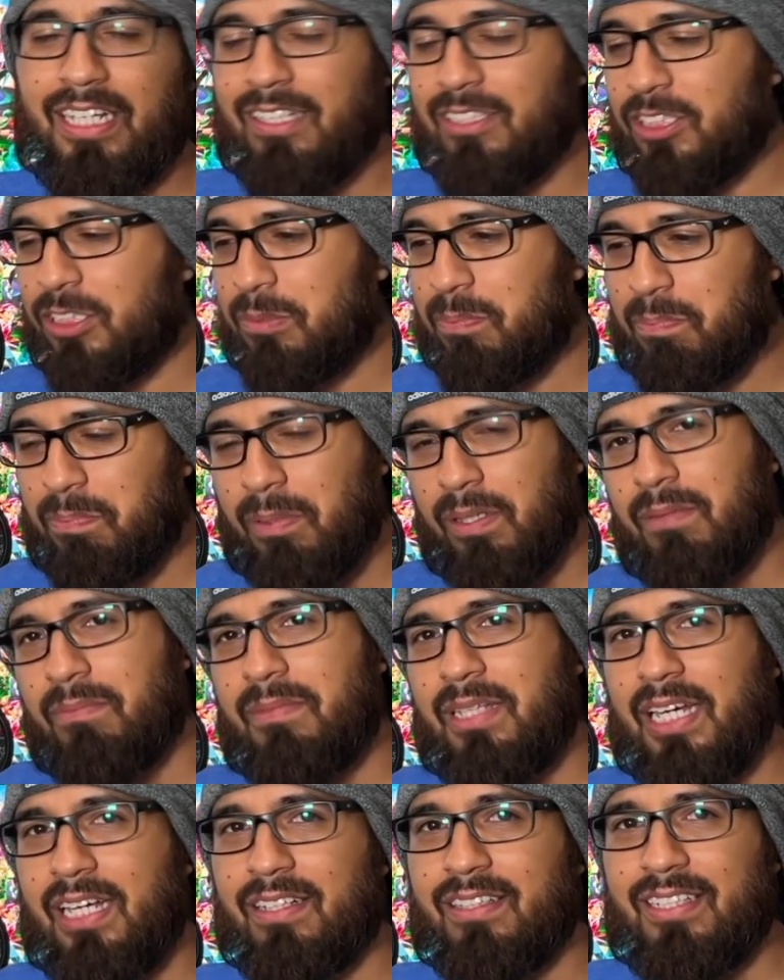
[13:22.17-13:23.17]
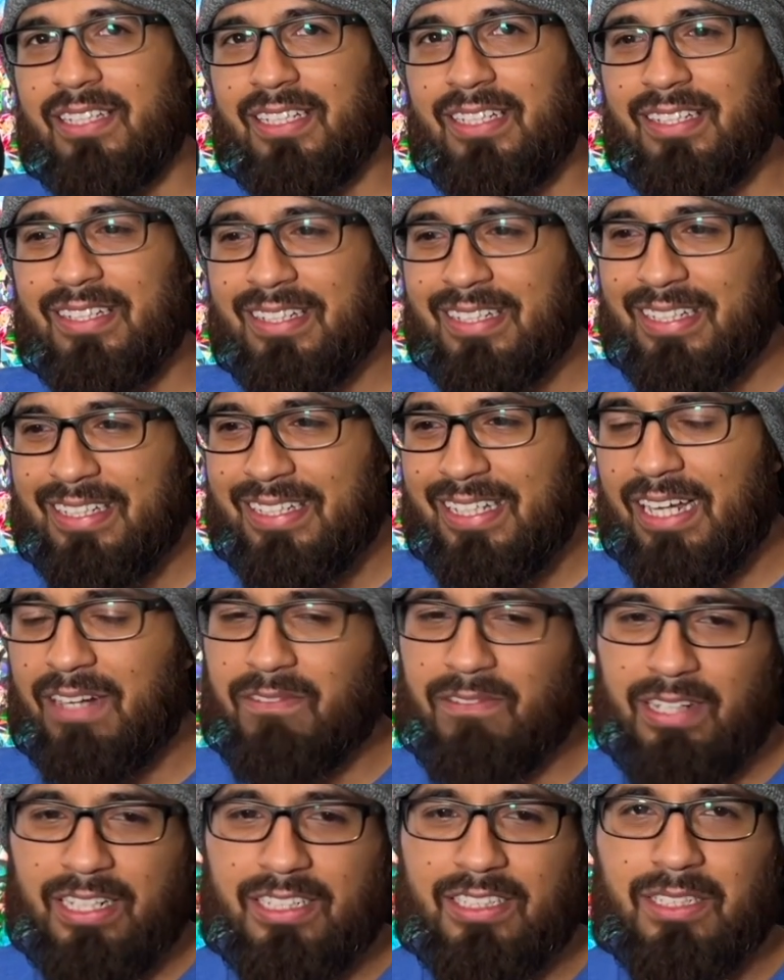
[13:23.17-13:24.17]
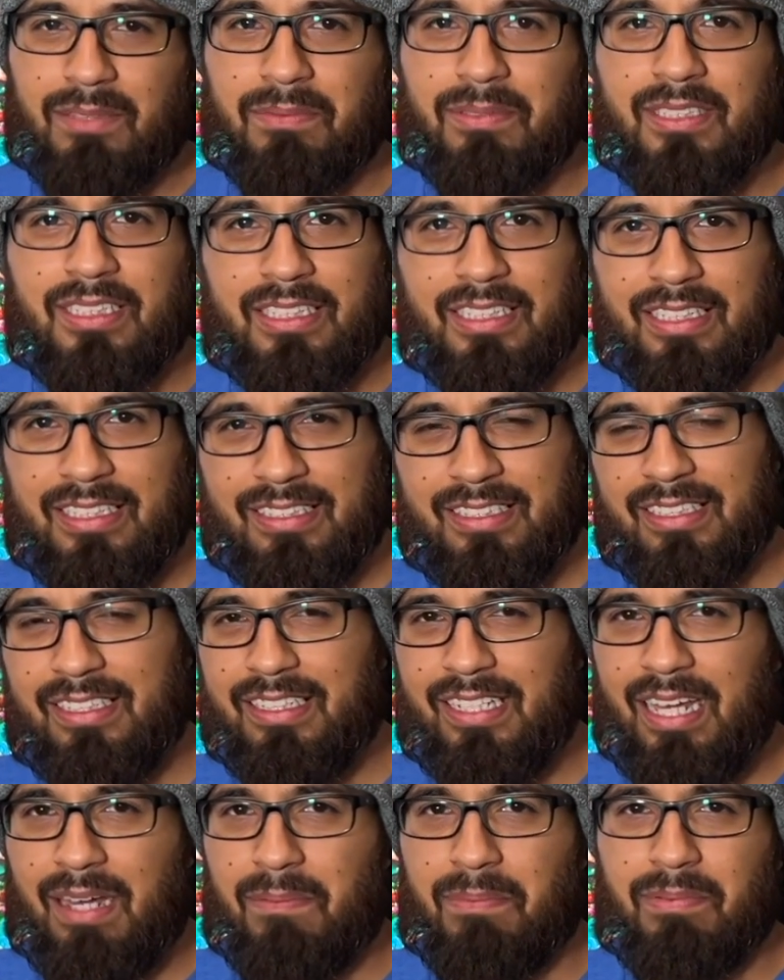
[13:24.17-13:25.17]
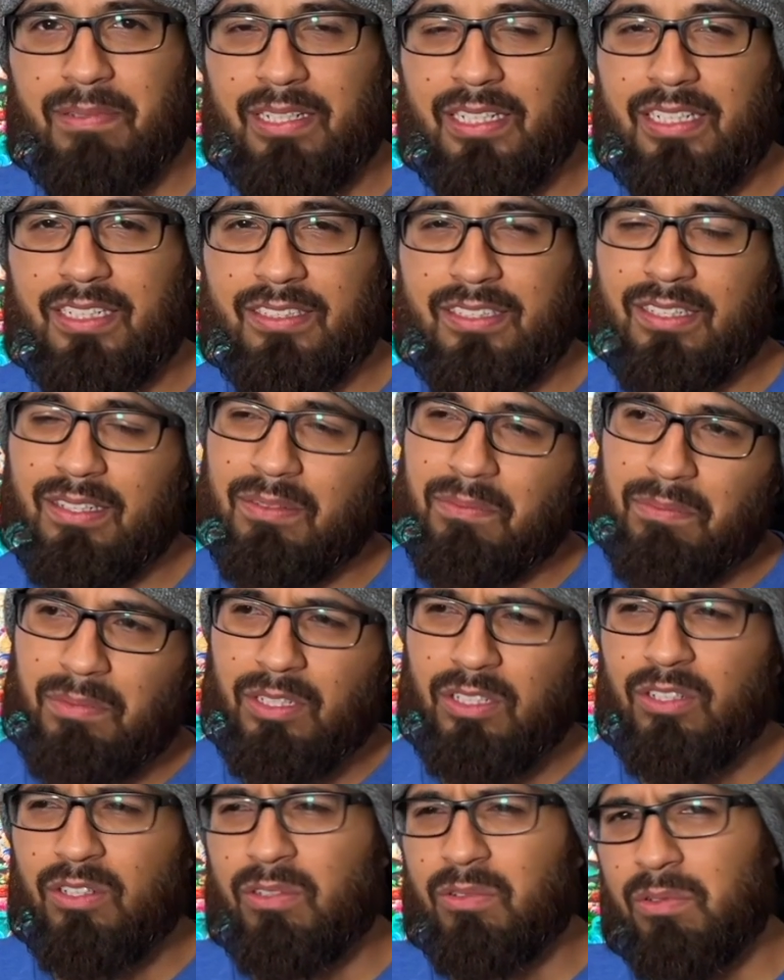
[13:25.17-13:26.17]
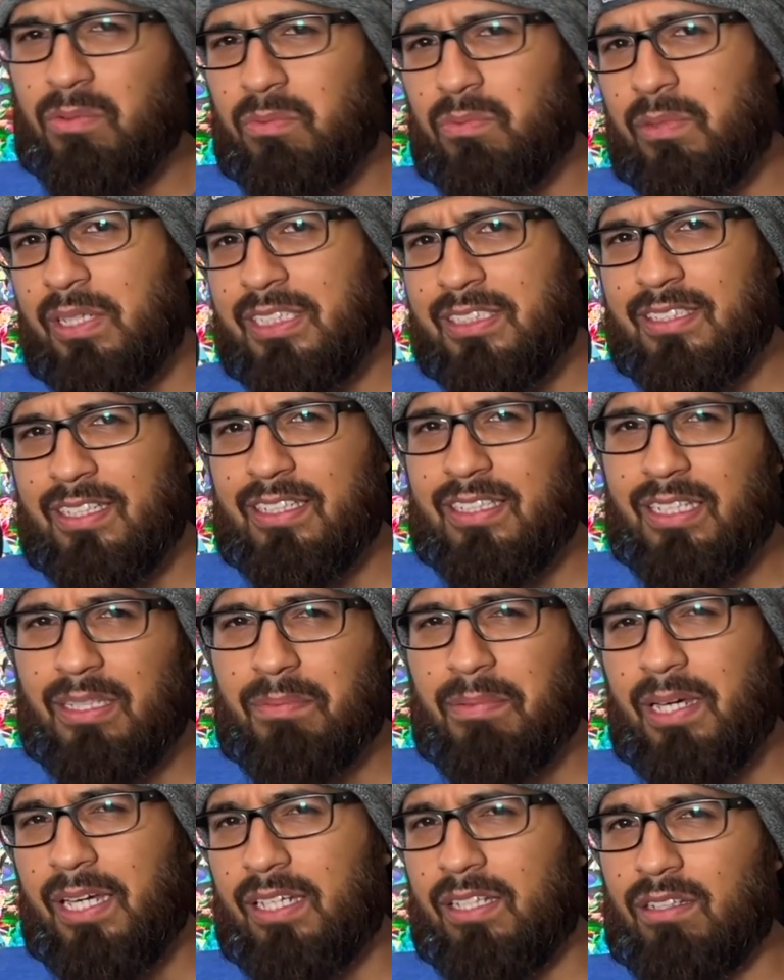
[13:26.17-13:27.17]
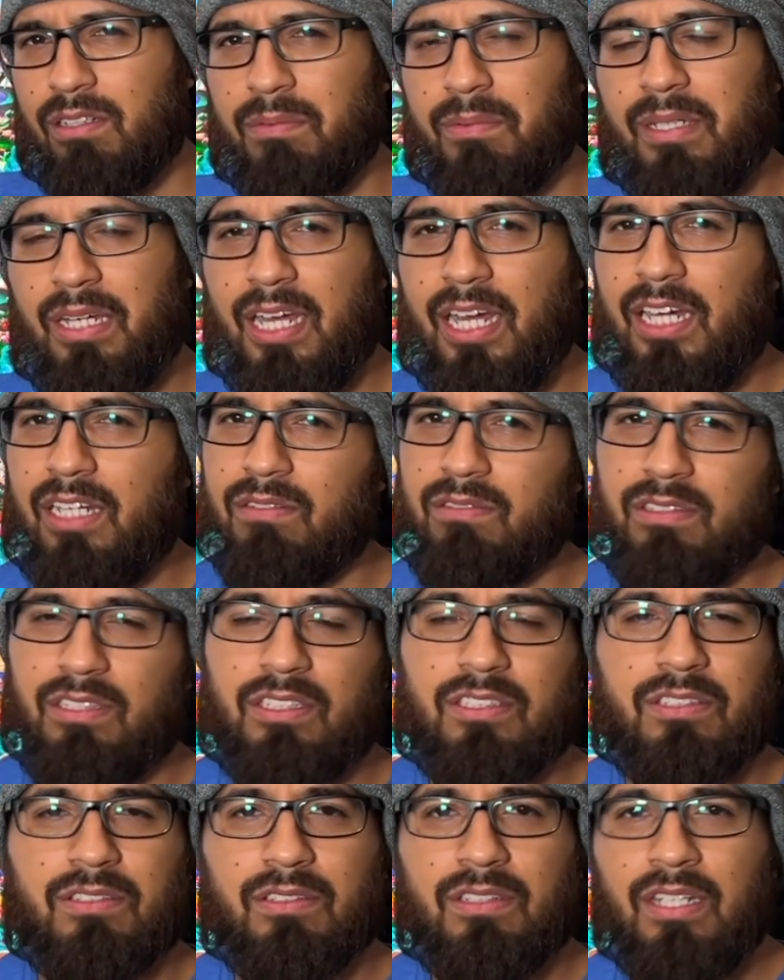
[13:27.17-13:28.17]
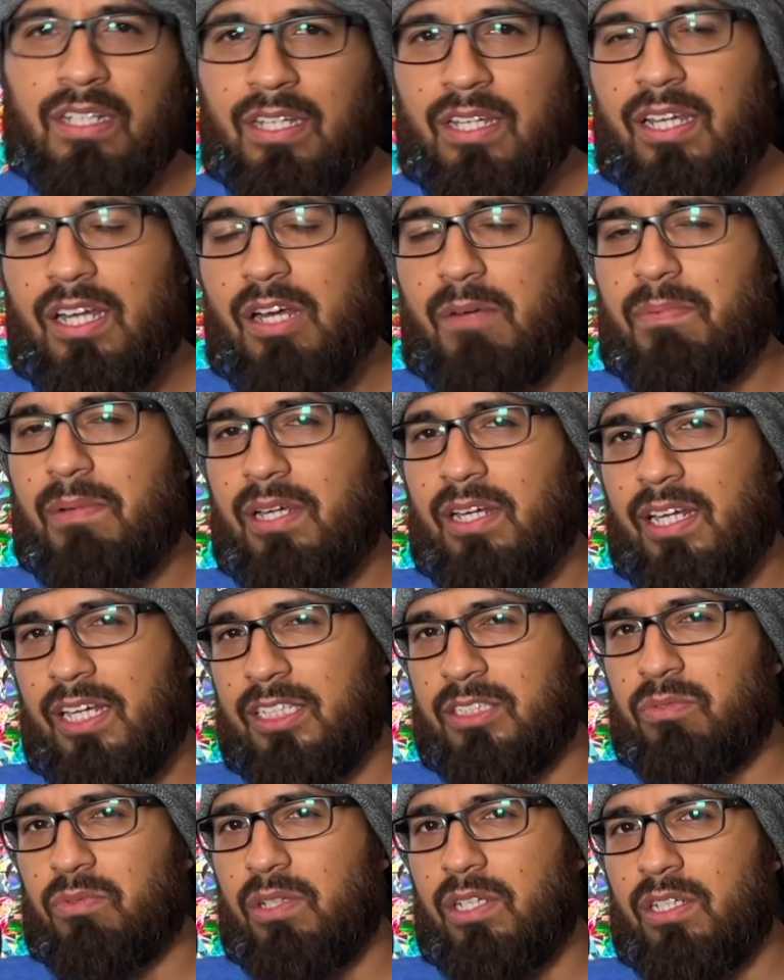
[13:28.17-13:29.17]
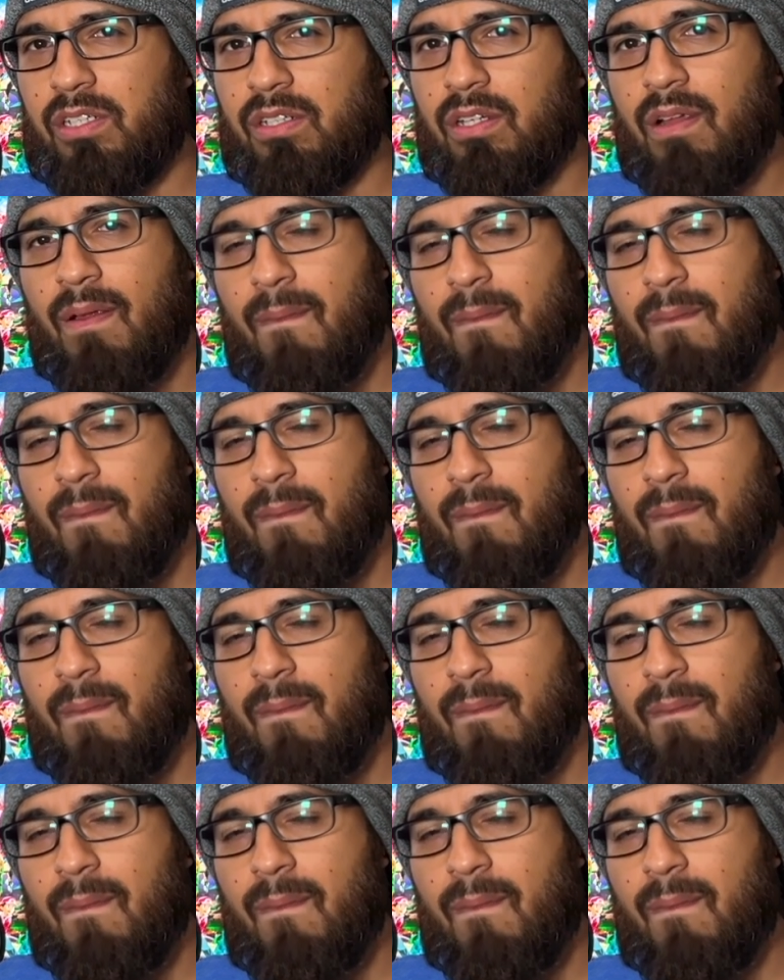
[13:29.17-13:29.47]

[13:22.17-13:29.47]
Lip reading: I'm just bummed out that that right thumbstick is in that place, and raise the D-pad a little bit higher will also help out as well.